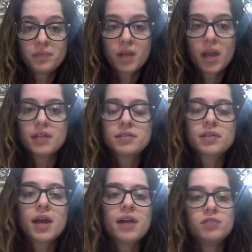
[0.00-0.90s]
and it's
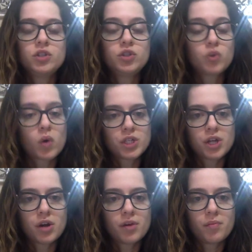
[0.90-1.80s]
kind of a
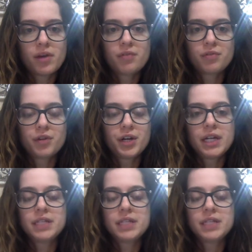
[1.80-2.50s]
short-term way of learning.